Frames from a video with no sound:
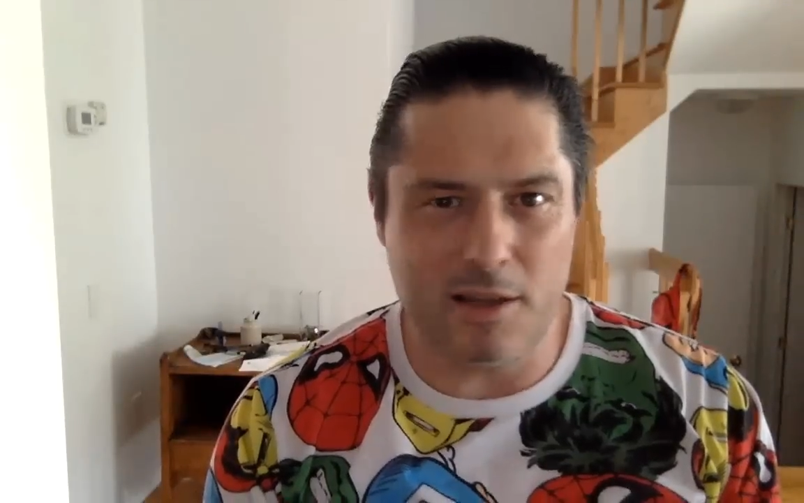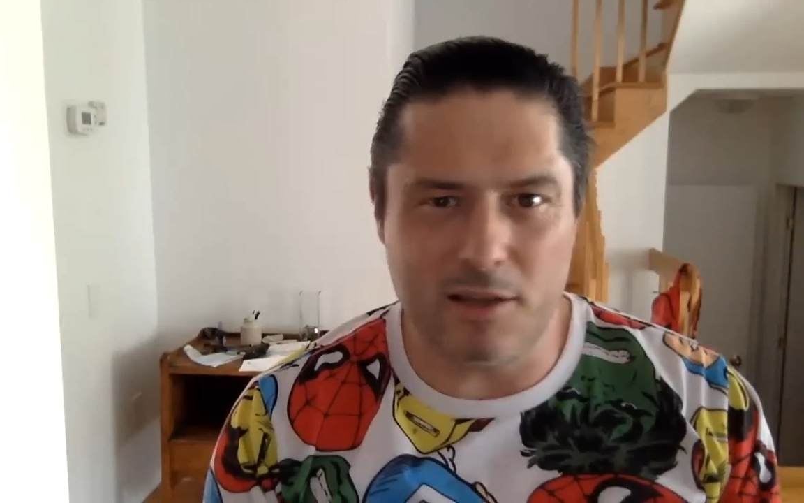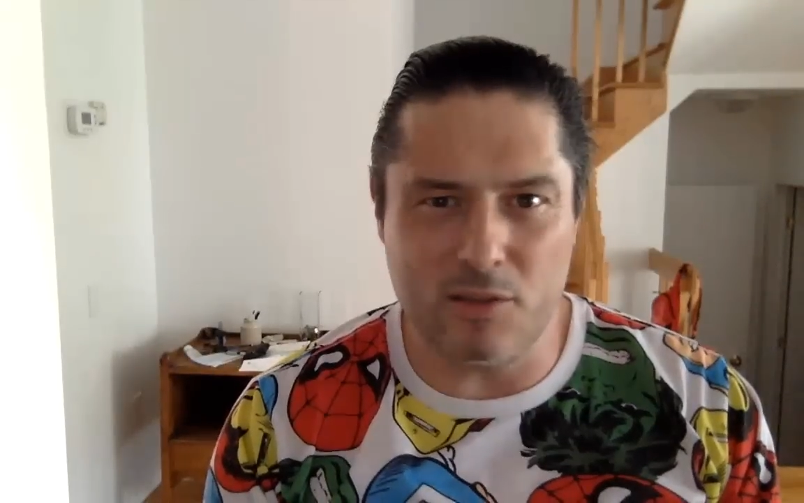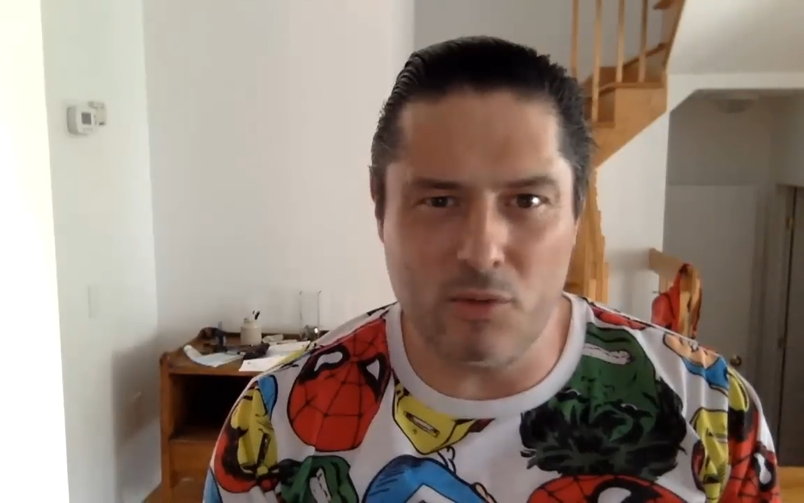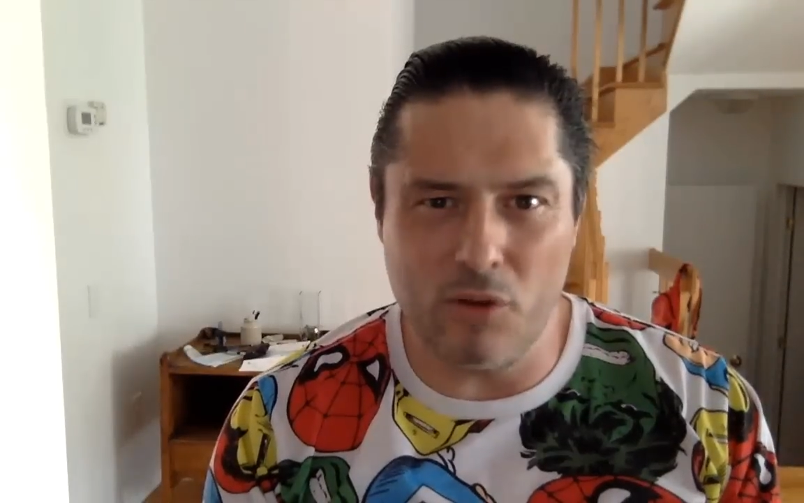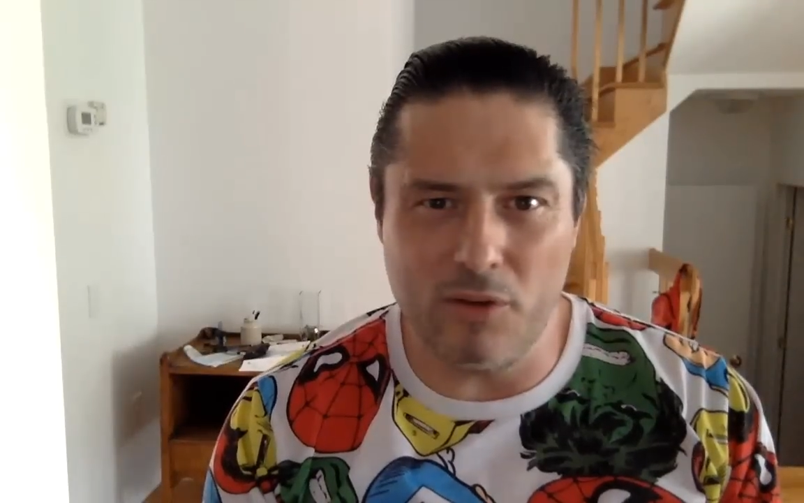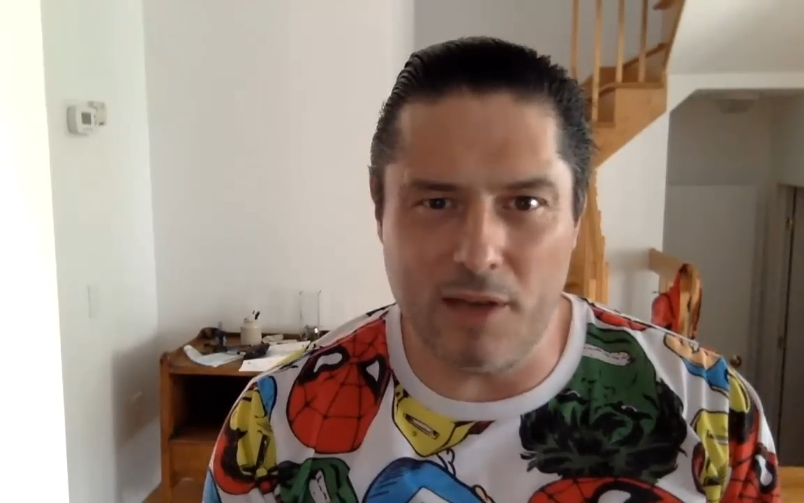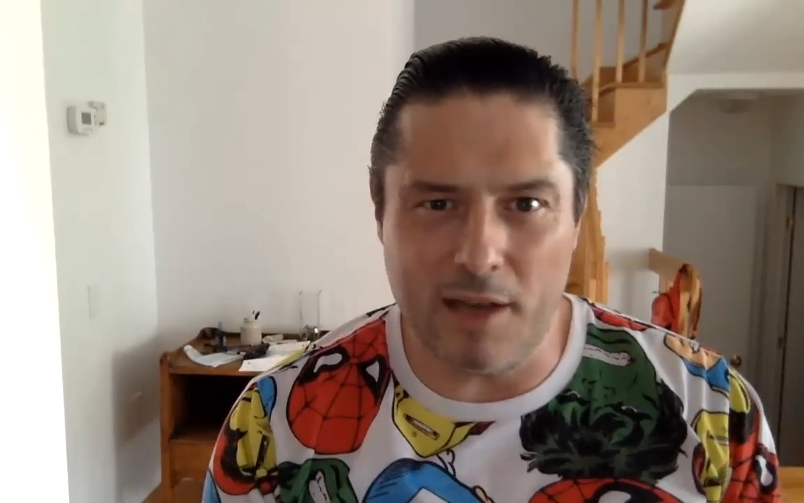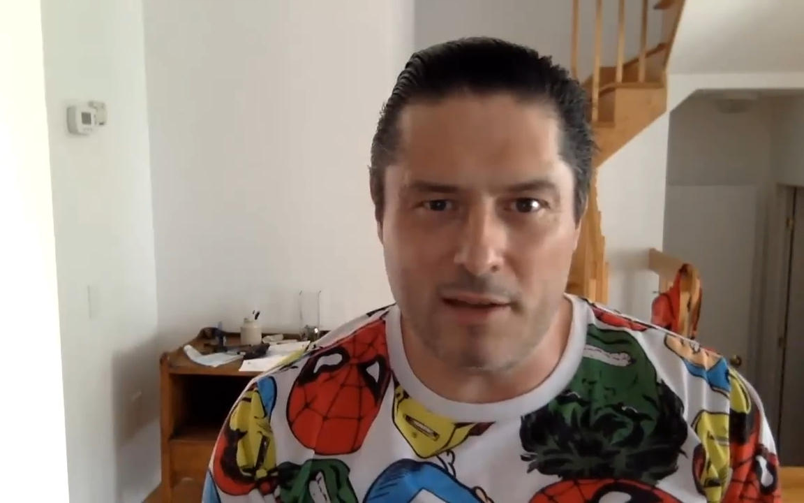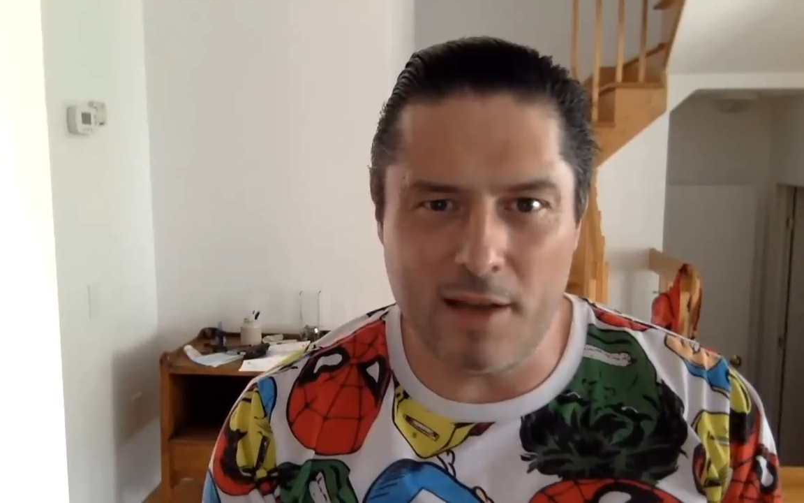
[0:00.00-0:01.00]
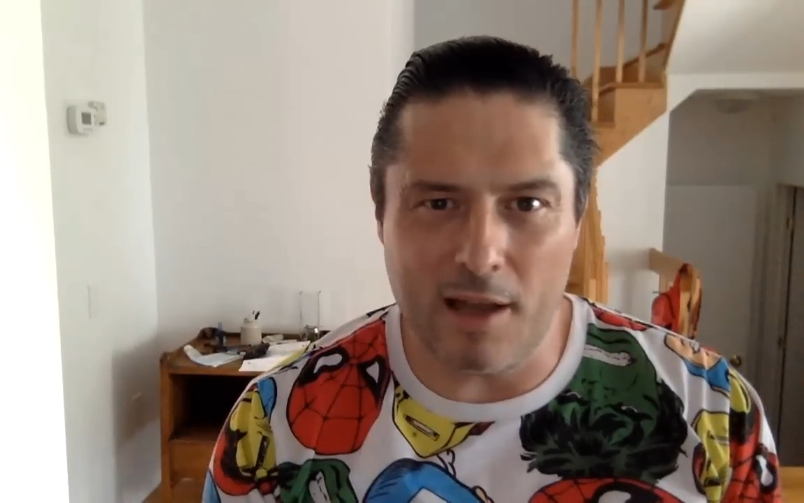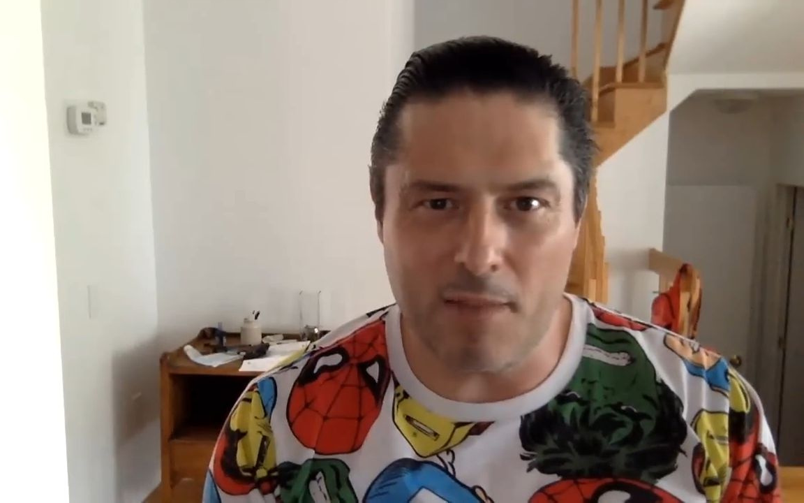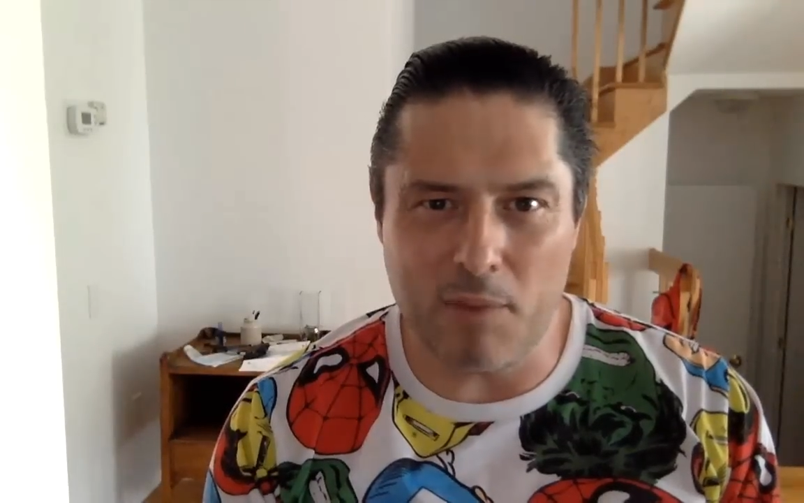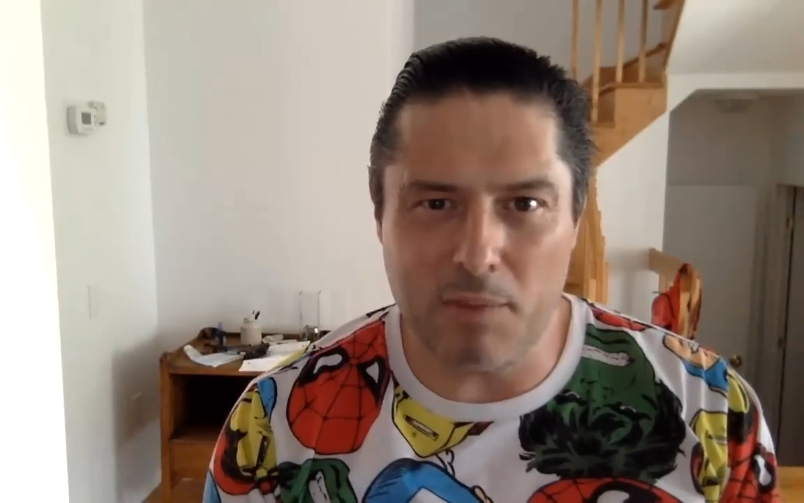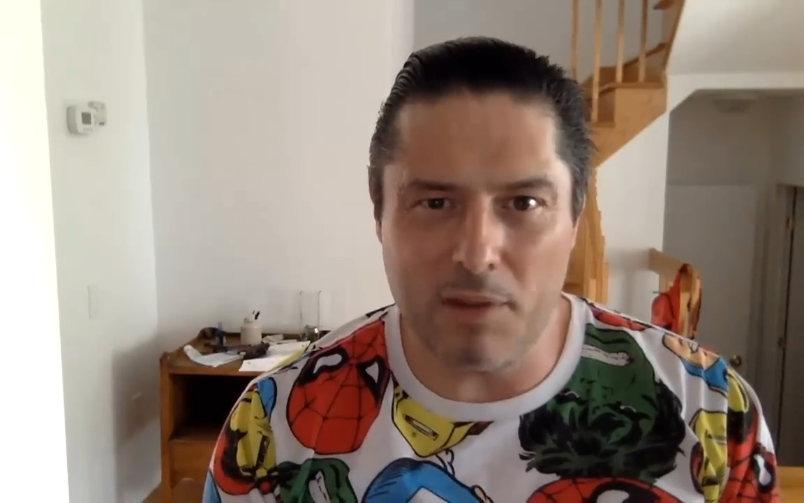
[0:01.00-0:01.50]
It's all gone dead,
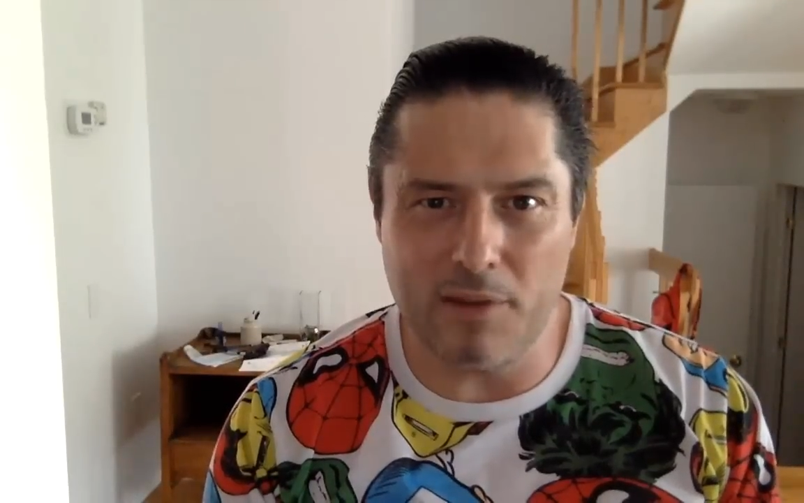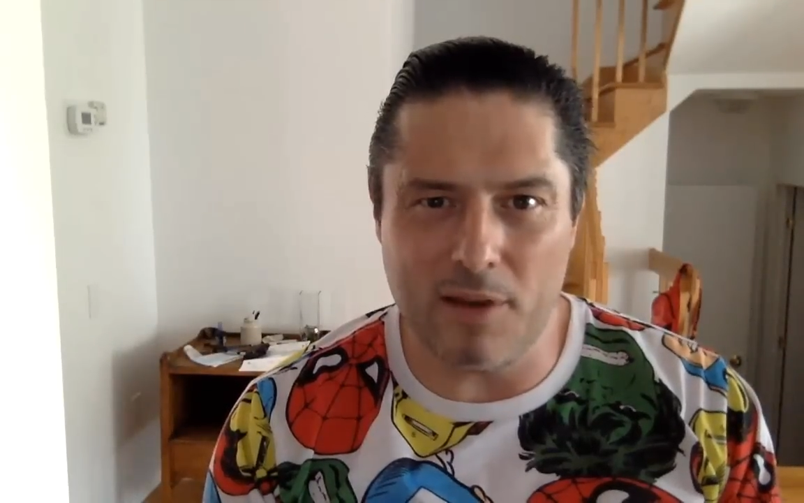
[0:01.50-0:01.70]
and people are